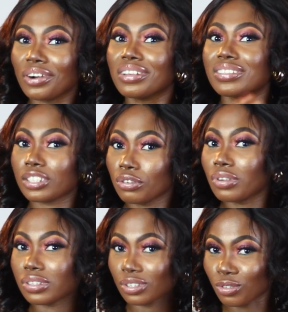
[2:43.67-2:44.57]
very
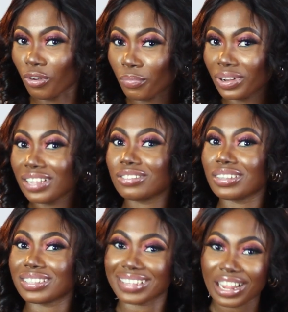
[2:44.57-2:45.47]
serious stuff, but let's
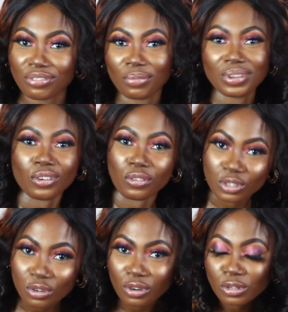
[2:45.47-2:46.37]
just start from this on
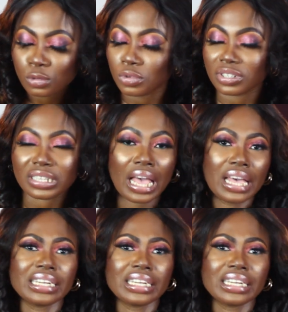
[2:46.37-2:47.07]
serious ones.